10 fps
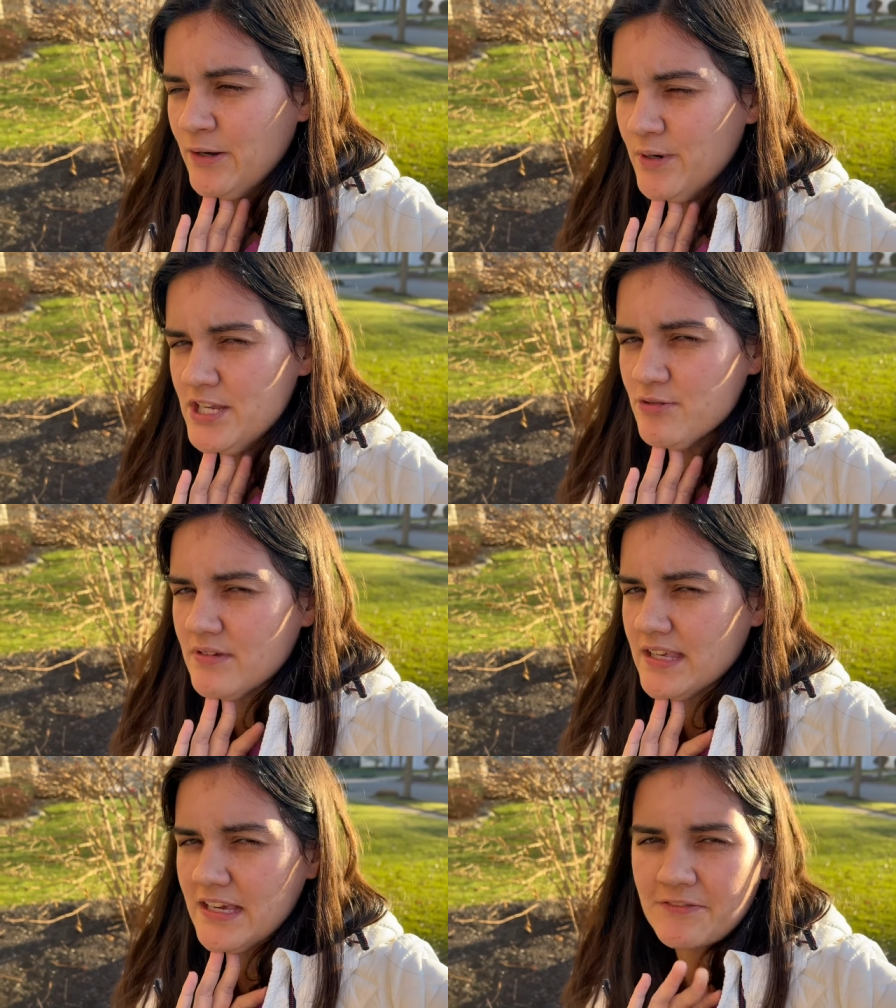What do you
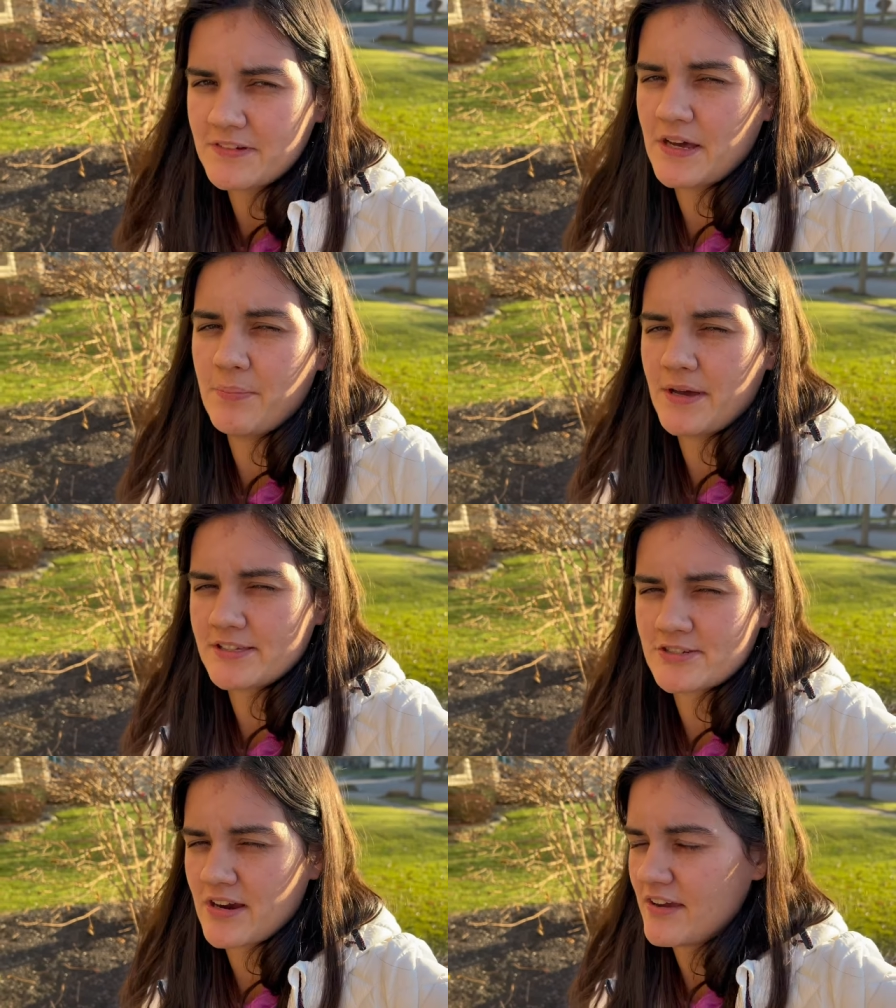gift a
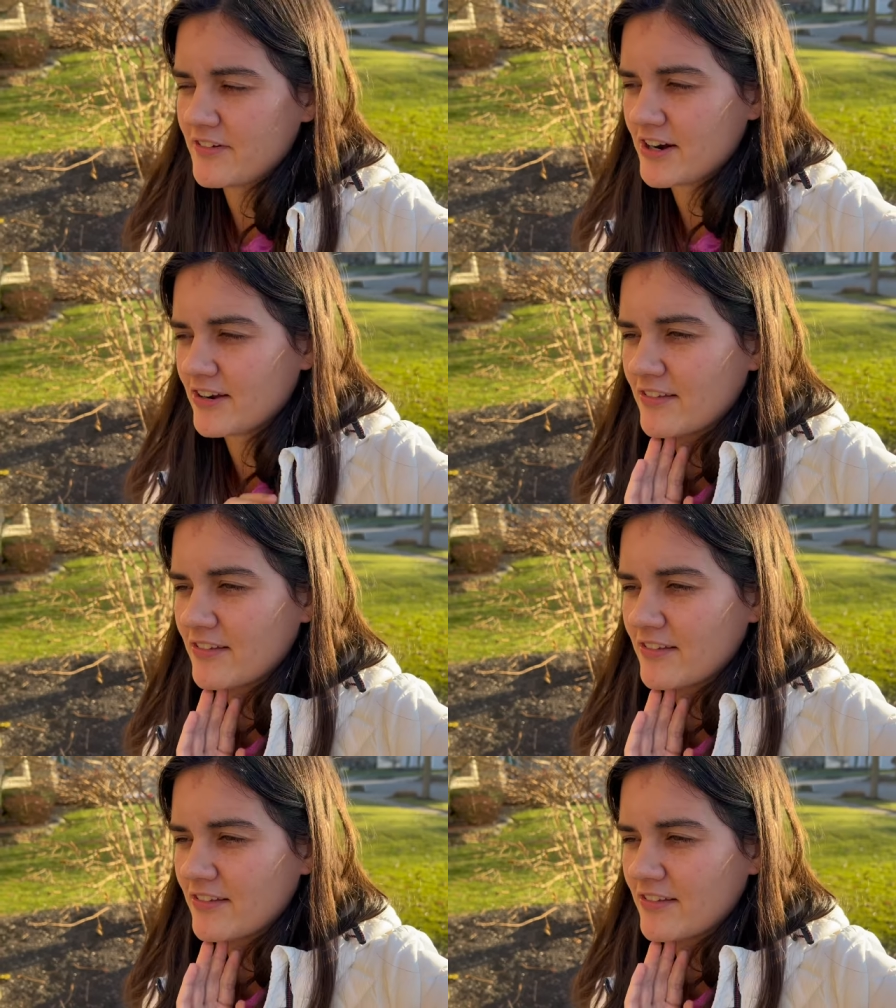bus driver?